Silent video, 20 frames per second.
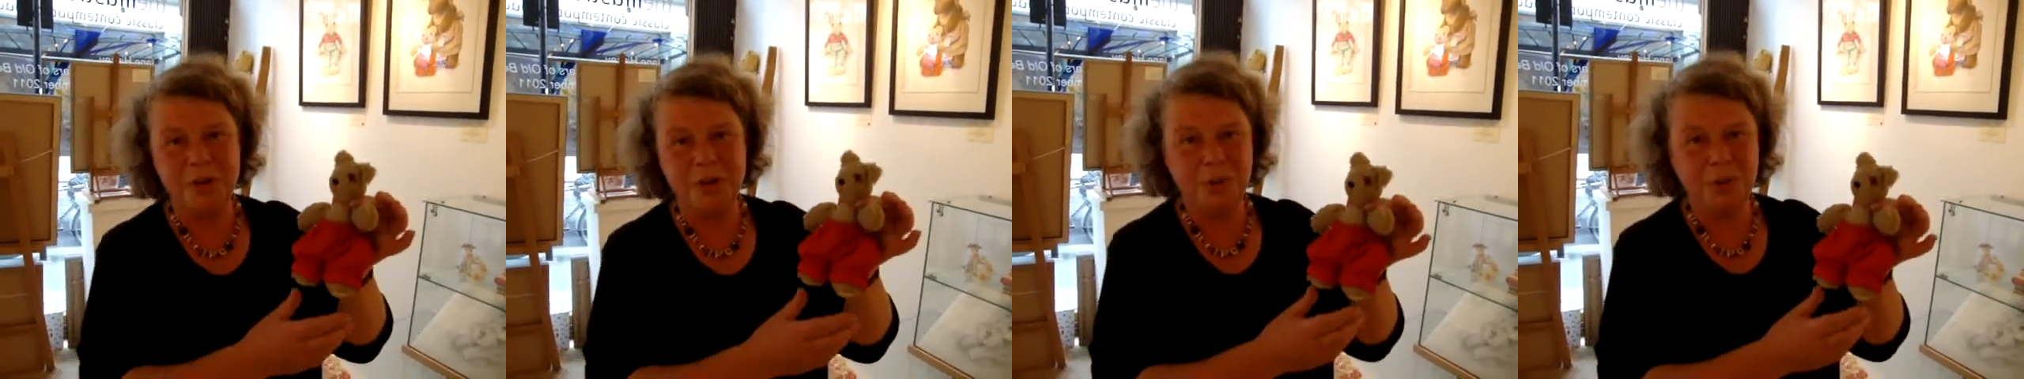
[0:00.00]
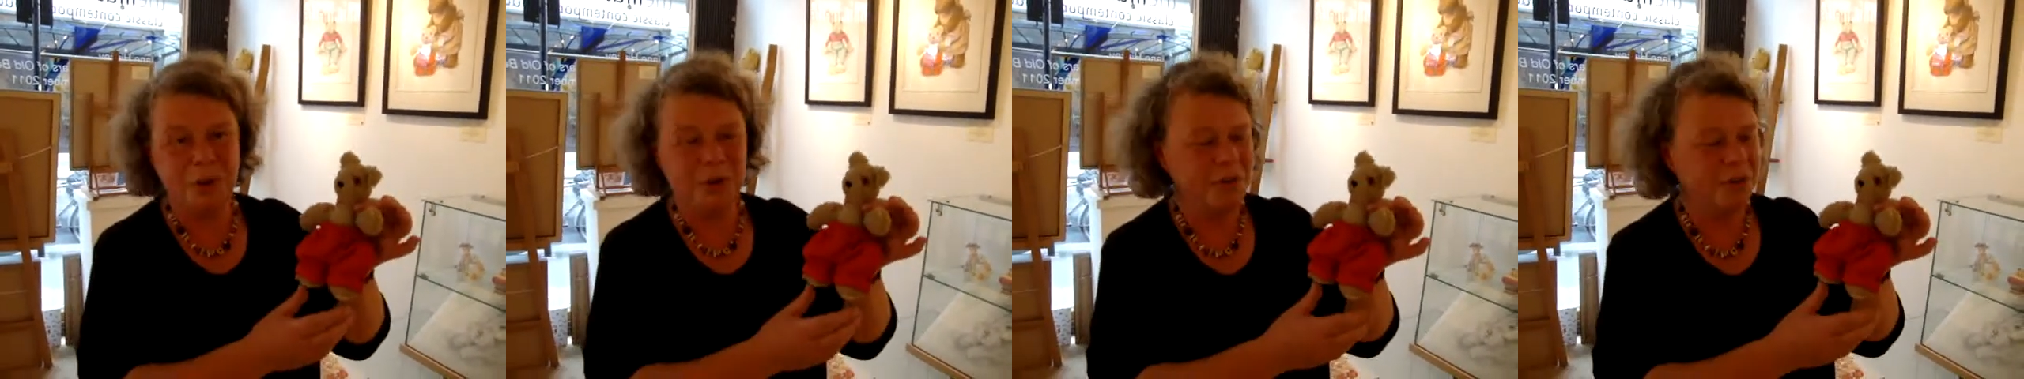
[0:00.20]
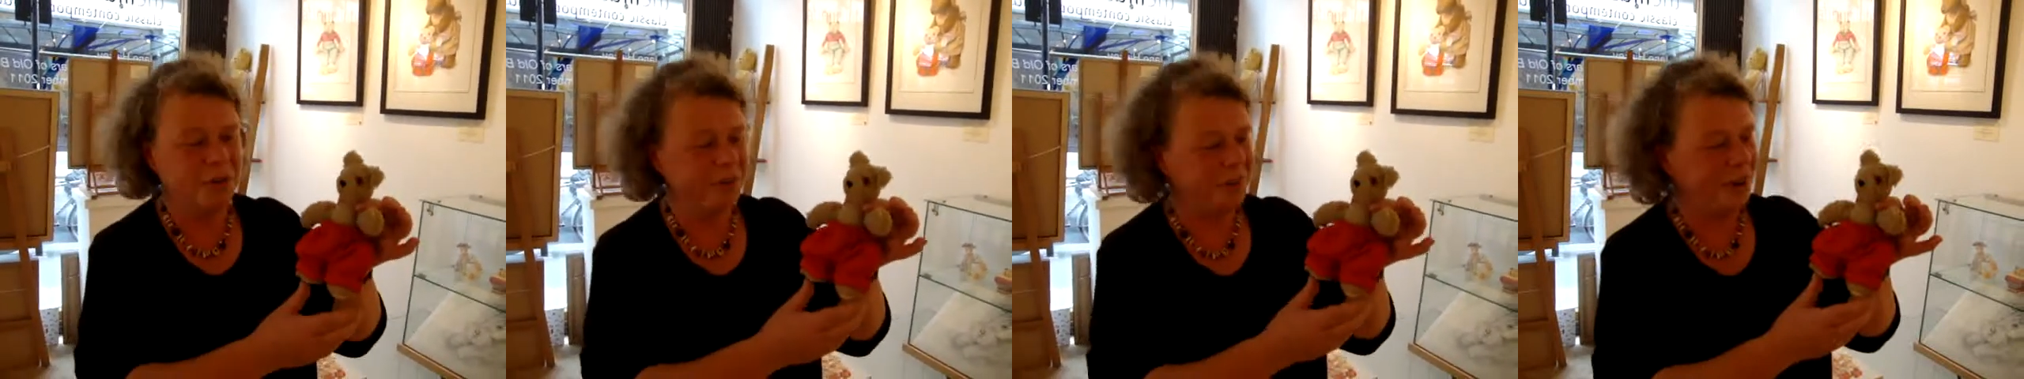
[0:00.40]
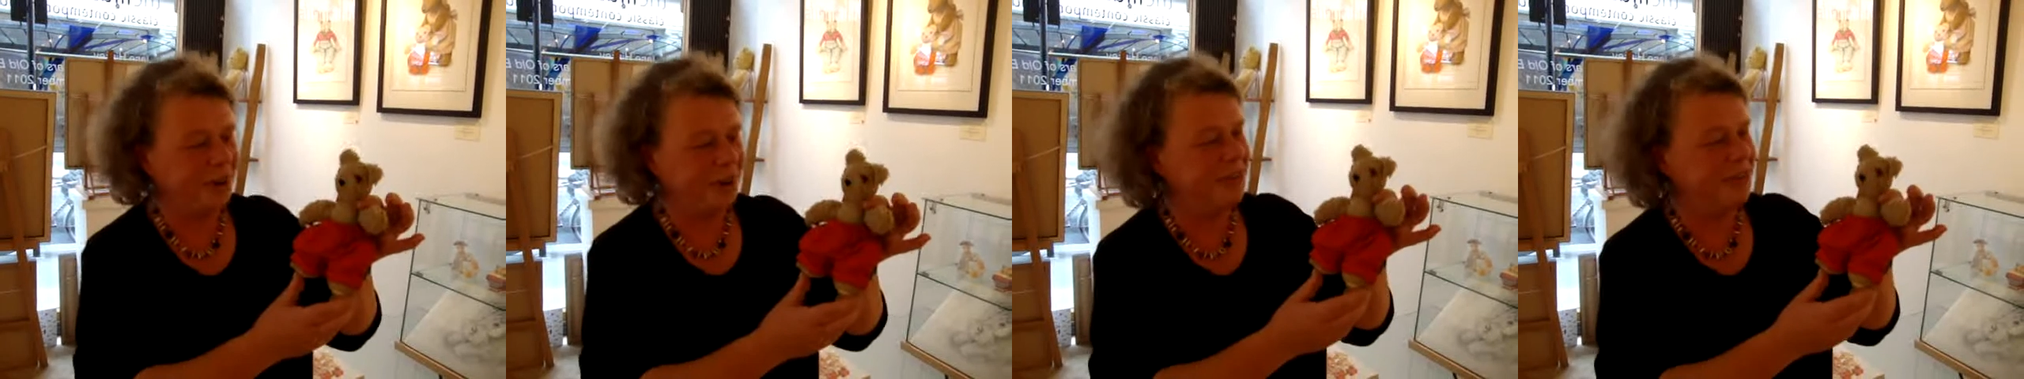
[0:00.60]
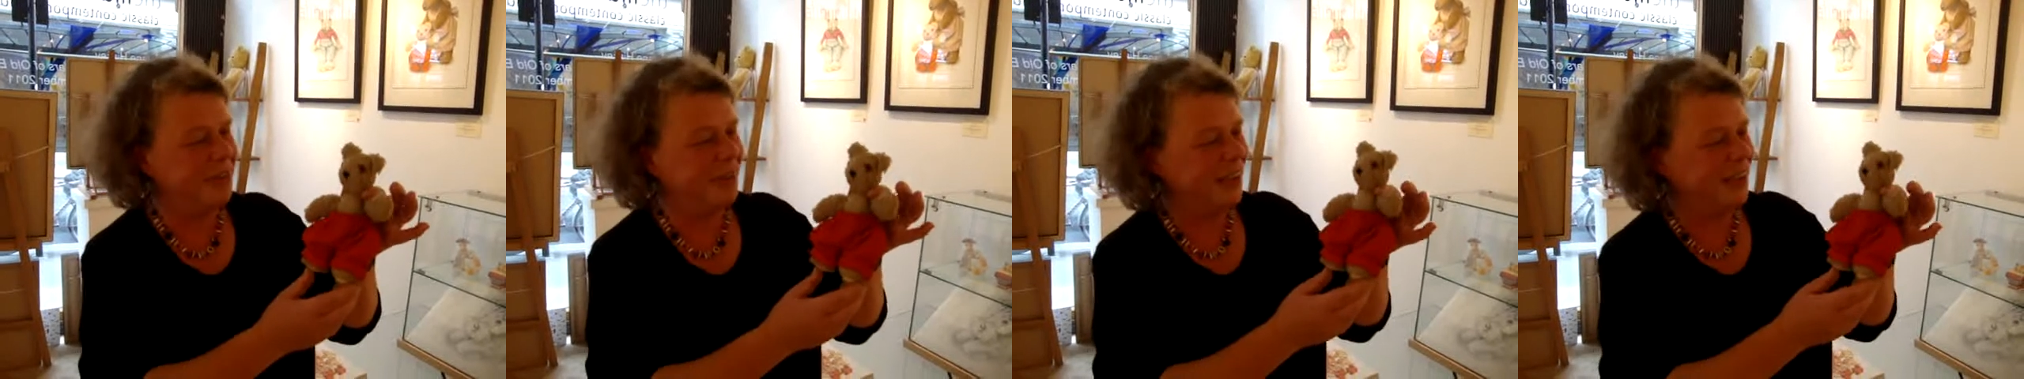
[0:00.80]

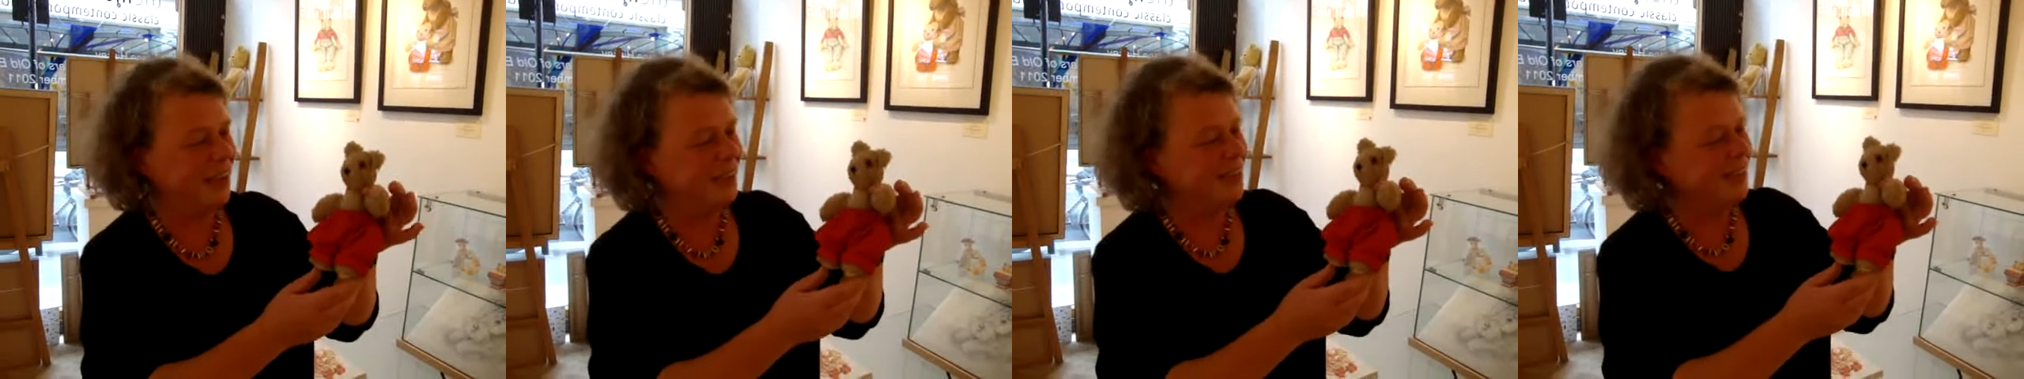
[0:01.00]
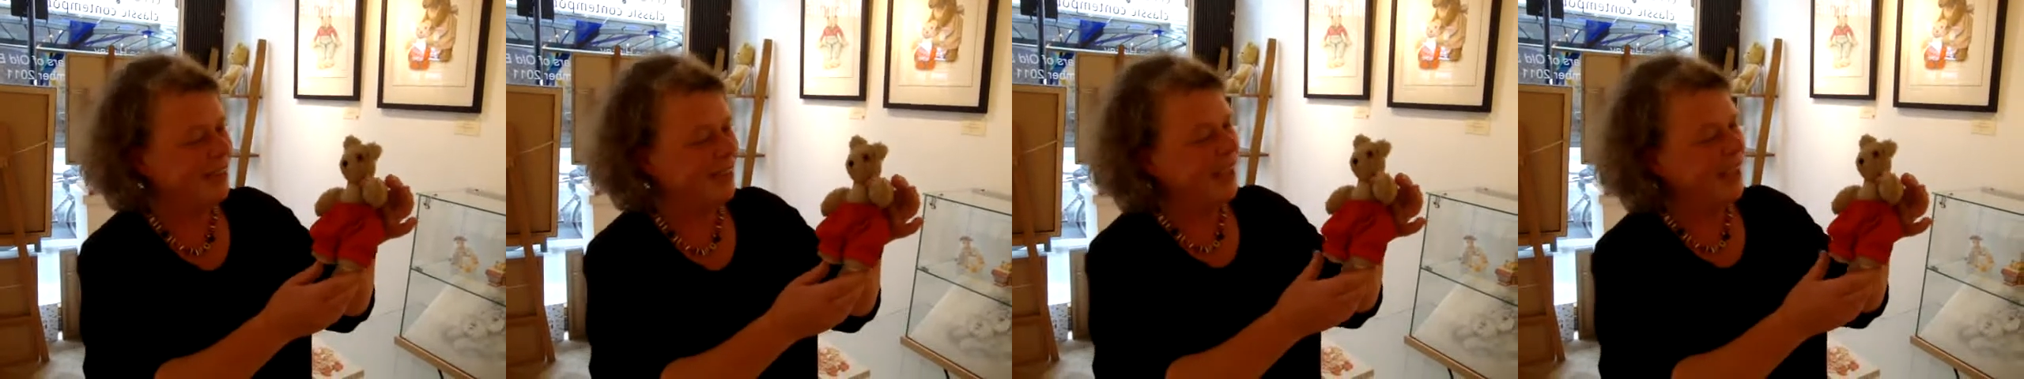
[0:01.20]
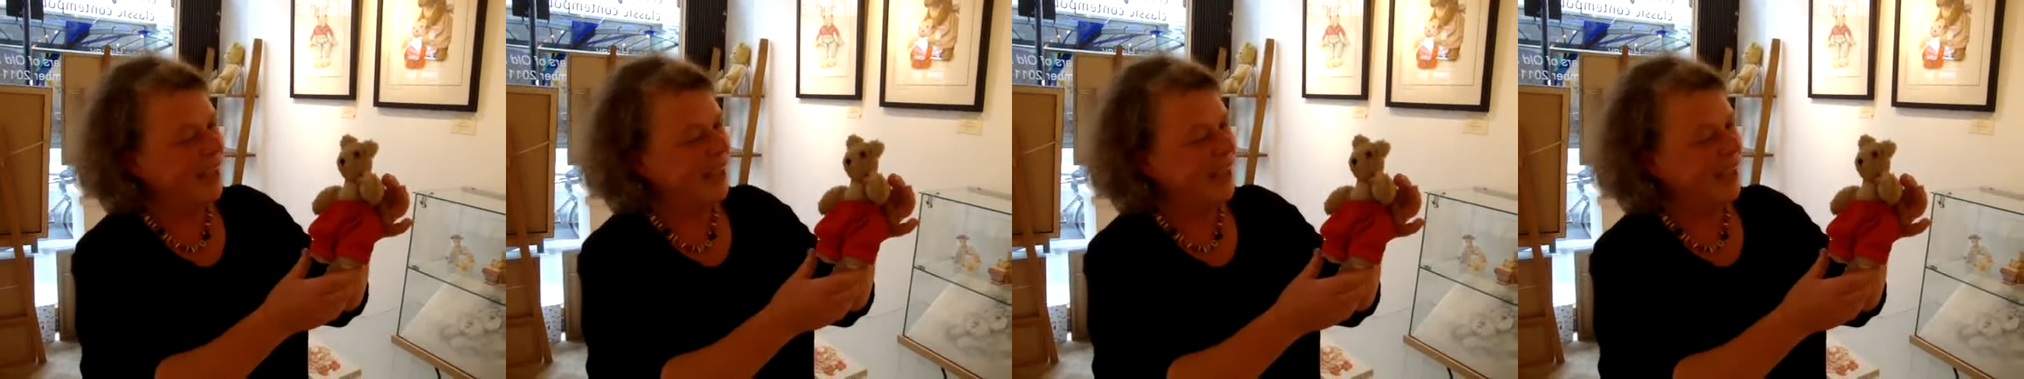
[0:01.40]
25 years,